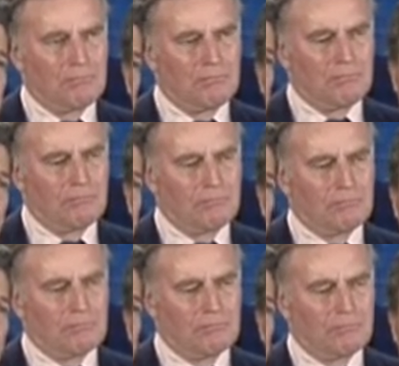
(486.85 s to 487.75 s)

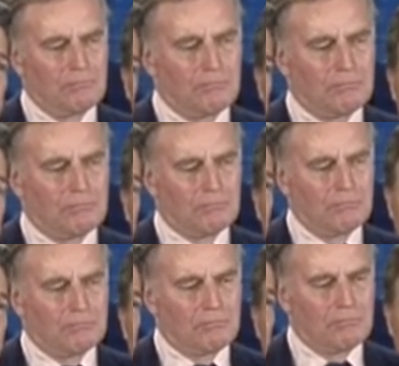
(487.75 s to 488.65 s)

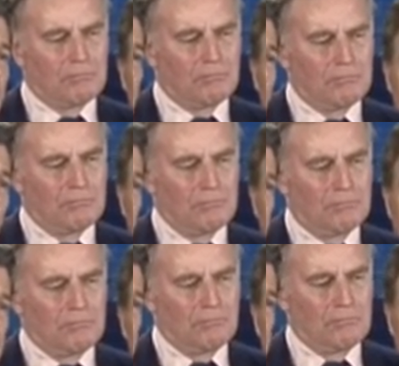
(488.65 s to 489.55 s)

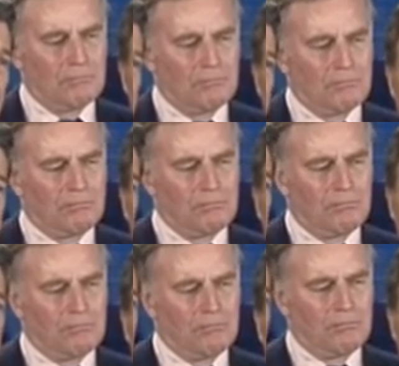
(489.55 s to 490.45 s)

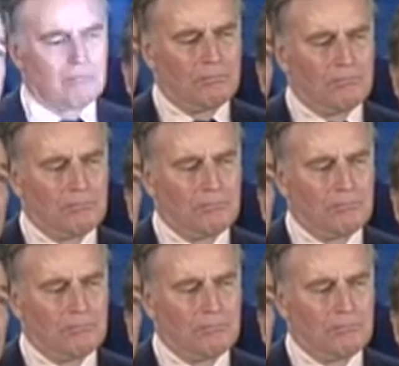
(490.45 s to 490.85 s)
No words are spoken by the person on screen.